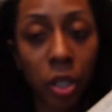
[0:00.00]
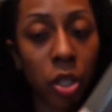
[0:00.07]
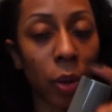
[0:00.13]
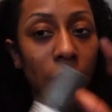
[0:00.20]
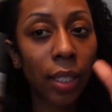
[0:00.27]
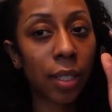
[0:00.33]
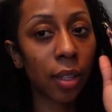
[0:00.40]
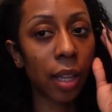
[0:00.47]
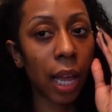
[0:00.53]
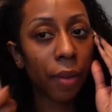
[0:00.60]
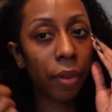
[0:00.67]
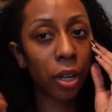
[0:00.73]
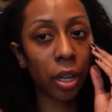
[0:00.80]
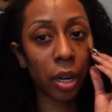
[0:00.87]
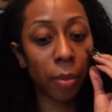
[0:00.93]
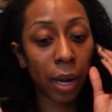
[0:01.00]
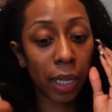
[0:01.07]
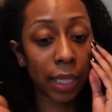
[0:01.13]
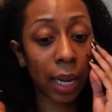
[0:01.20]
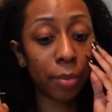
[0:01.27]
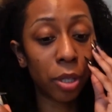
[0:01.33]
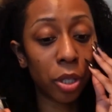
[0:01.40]
So I still have a good amount
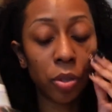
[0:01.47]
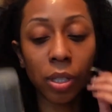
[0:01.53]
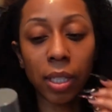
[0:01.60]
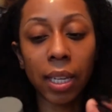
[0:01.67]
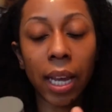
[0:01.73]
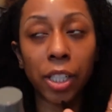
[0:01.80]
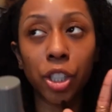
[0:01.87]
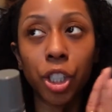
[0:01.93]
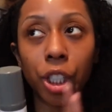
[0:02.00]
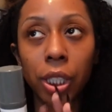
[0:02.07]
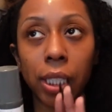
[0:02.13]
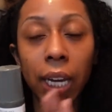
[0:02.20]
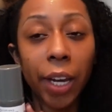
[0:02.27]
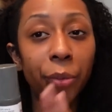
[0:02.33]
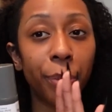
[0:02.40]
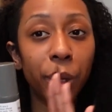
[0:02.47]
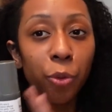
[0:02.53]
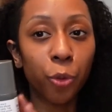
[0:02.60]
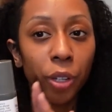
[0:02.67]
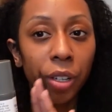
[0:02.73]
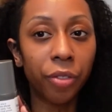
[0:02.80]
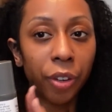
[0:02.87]
of time to use this, and she gave me
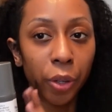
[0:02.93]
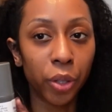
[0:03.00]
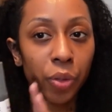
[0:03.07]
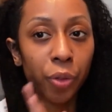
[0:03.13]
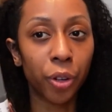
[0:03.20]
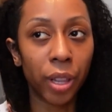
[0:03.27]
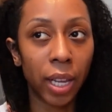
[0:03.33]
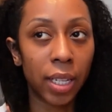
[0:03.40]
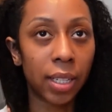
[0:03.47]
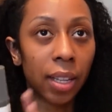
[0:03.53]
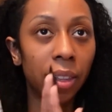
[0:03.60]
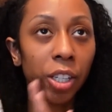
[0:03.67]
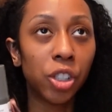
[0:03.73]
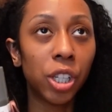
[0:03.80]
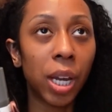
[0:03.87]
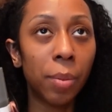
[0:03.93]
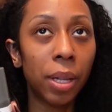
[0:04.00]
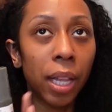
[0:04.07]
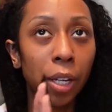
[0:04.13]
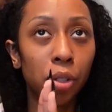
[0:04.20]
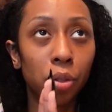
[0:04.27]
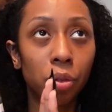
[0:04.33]
refills for this. I think she gave me
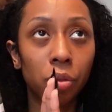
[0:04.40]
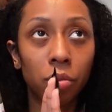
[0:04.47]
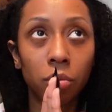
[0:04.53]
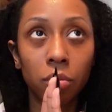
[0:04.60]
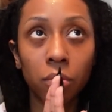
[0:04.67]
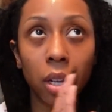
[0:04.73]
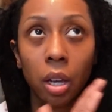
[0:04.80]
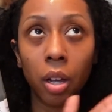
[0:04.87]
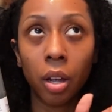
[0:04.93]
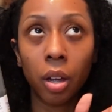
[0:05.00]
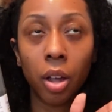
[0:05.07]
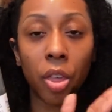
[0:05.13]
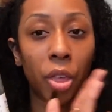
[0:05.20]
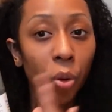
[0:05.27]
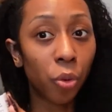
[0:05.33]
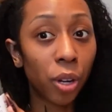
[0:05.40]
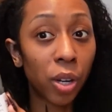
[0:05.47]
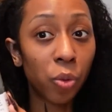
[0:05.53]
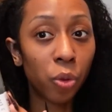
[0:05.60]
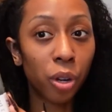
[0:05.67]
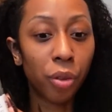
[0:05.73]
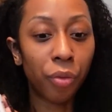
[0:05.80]
like three
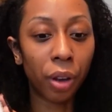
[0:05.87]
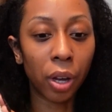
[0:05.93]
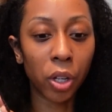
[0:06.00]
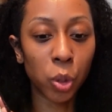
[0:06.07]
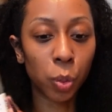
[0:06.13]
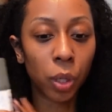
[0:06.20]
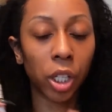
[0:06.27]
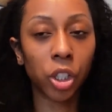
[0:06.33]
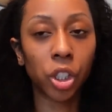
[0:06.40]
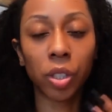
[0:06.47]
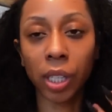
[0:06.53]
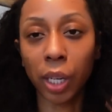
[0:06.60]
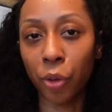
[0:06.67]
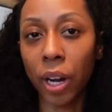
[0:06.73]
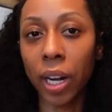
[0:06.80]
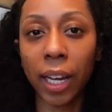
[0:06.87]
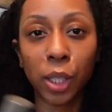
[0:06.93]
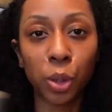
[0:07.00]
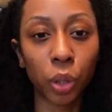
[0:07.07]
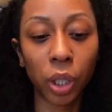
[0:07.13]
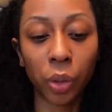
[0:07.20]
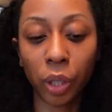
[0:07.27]
refills because she's like, Retin-A
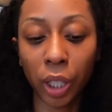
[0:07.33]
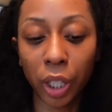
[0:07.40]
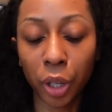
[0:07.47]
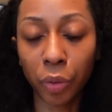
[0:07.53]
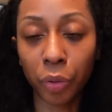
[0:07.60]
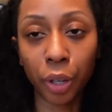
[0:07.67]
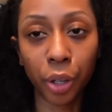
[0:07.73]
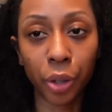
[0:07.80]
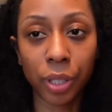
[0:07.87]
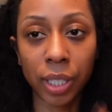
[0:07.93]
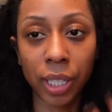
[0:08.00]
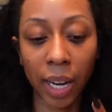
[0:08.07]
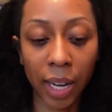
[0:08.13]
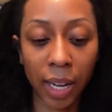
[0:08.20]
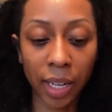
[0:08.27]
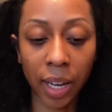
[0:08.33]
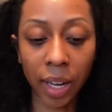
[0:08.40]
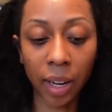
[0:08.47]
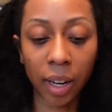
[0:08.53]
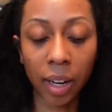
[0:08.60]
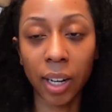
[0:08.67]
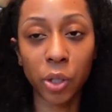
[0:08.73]
is really, really good for your skin and da,
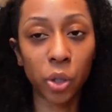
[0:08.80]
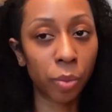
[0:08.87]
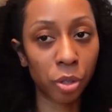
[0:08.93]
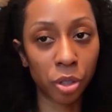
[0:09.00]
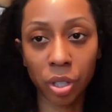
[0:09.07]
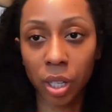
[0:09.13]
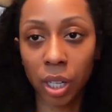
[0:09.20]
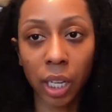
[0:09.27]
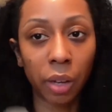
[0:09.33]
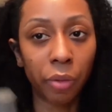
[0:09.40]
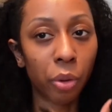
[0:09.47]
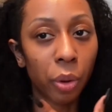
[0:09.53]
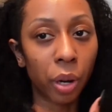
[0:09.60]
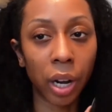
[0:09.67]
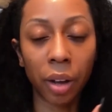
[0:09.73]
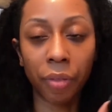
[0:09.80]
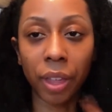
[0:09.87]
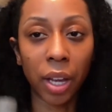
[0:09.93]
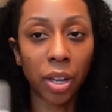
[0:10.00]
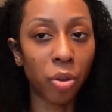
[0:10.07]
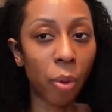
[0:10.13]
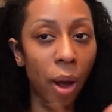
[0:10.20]
da, da. So I'm just gonna give you enough
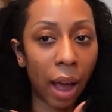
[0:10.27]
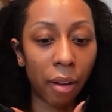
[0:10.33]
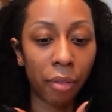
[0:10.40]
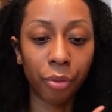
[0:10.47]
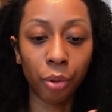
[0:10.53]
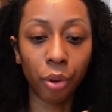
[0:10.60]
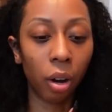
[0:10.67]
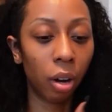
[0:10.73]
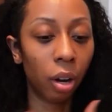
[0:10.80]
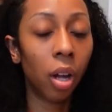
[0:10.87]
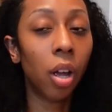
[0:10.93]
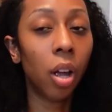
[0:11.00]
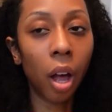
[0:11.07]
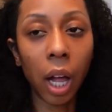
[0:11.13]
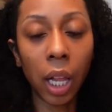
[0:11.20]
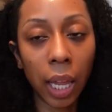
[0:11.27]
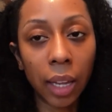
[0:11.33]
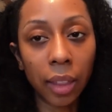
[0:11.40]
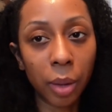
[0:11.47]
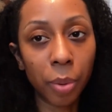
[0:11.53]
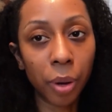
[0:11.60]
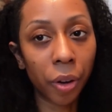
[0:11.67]
that you have for a
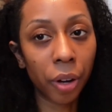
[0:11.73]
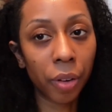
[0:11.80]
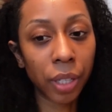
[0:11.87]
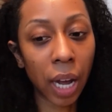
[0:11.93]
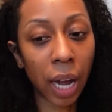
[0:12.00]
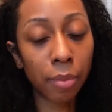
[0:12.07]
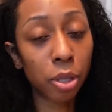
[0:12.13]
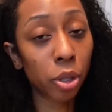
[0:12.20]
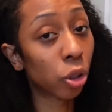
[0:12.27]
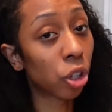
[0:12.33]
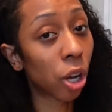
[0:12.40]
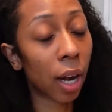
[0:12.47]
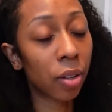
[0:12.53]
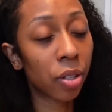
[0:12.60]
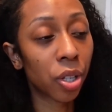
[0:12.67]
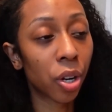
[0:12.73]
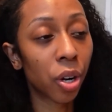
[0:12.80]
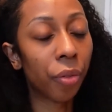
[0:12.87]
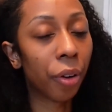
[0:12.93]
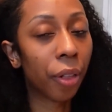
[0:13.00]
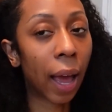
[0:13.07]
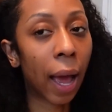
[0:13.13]
lengthy period of time. So shout outs to her
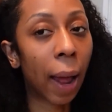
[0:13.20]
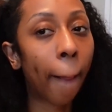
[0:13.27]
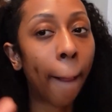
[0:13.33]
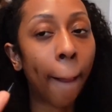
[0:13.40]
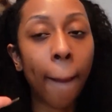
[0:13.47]
for that.